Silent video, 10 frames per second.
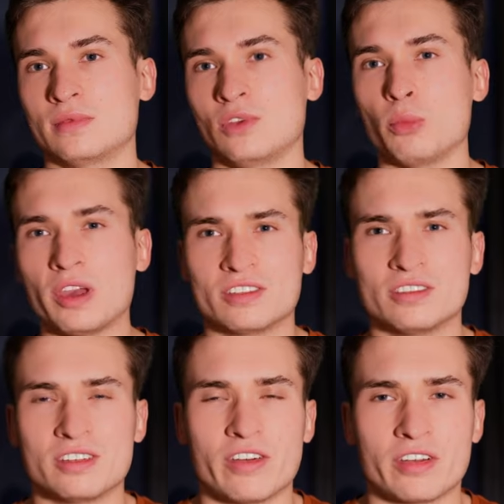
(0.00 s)
Almost
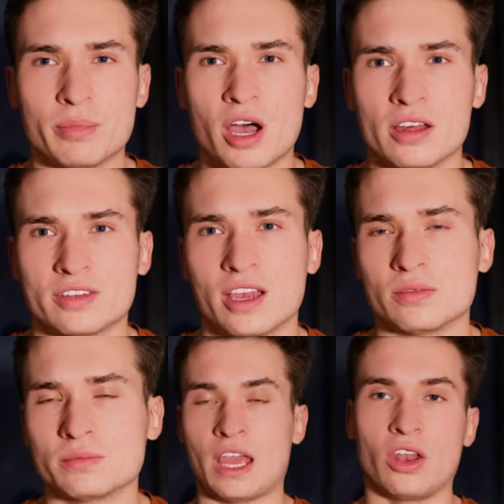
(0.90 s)
as if I'd pass
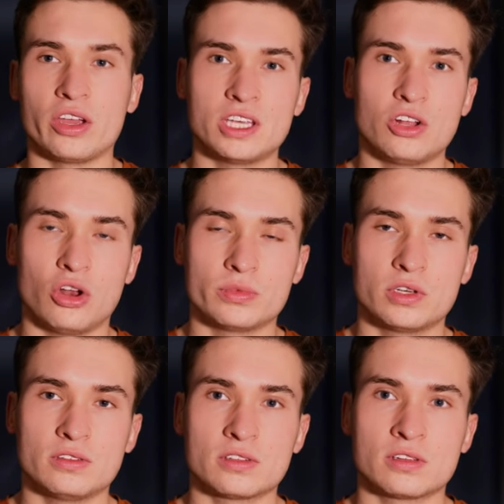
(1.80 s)
out. At 90
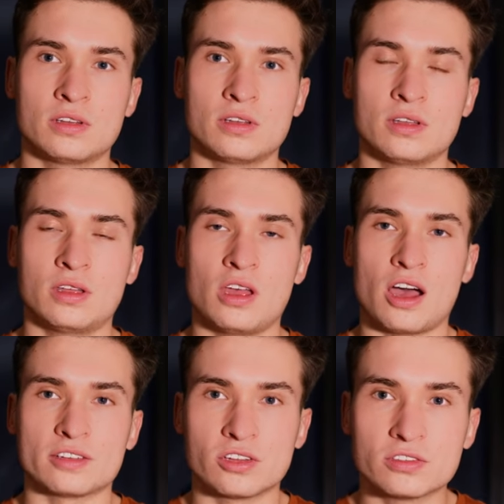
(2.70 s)
kilometers,
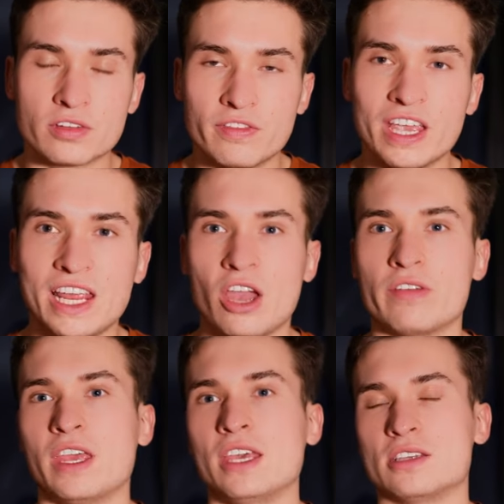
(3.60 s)
I was so severely
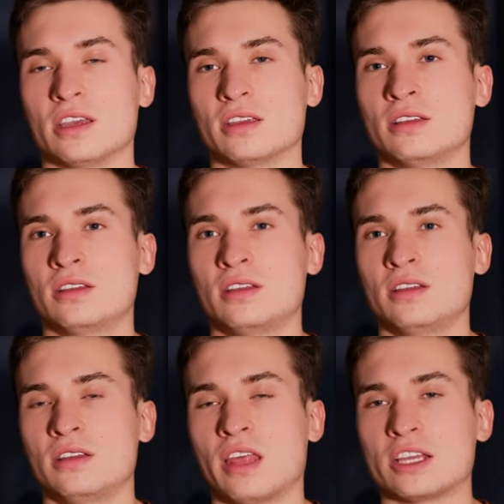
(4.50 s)
overheating.
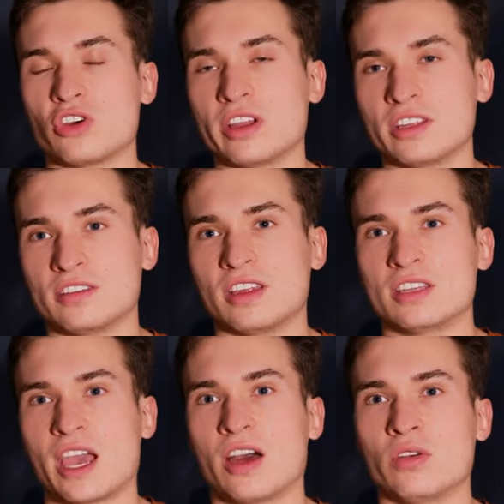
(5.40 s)
I tried to sit
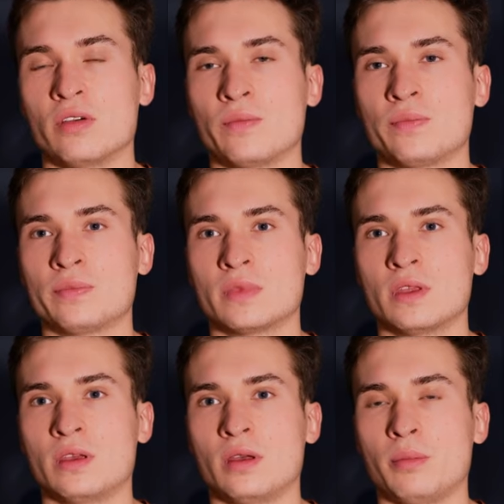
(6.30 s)
down,
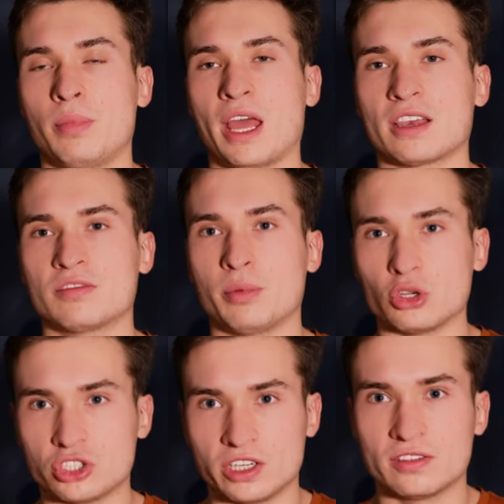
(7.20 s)
black
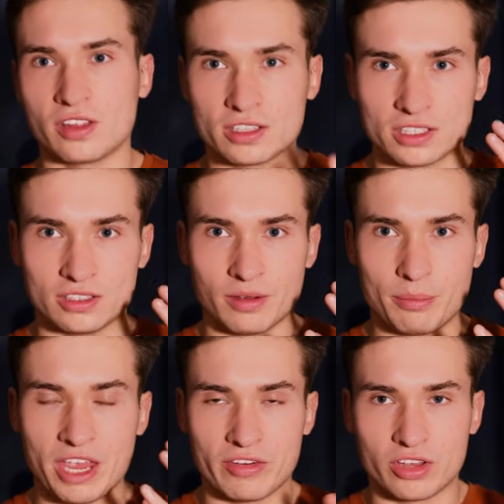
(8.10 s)
splotches started
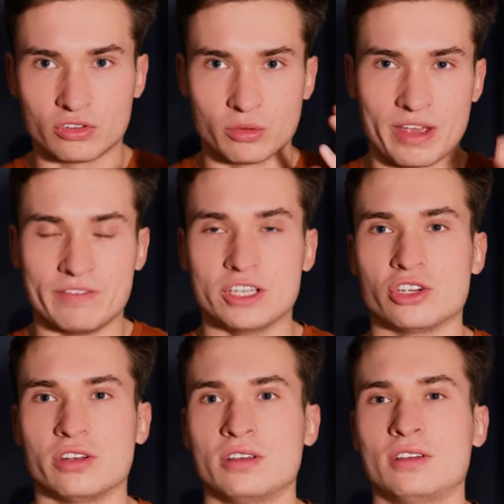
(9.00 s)
appearing onto my
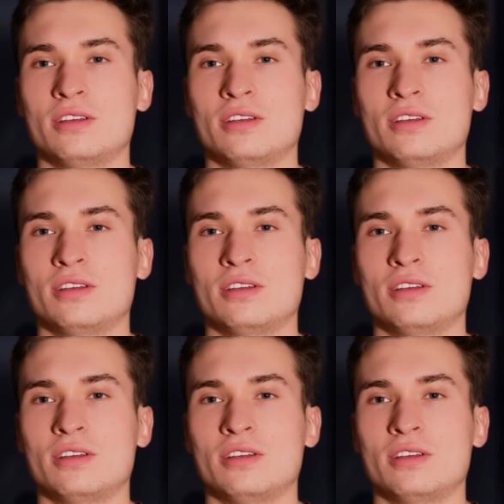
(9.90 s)
vision,